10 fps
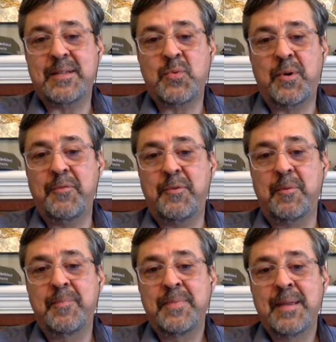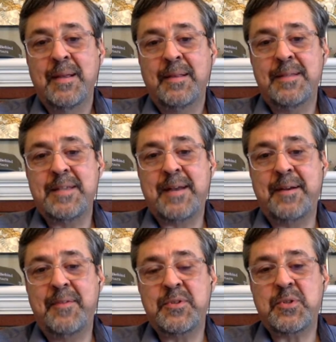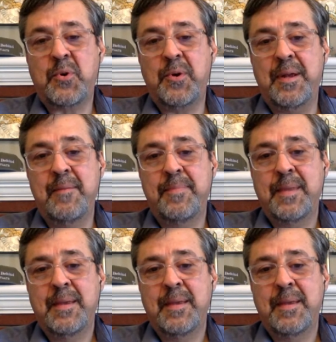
that's wonderful. Let's add another story.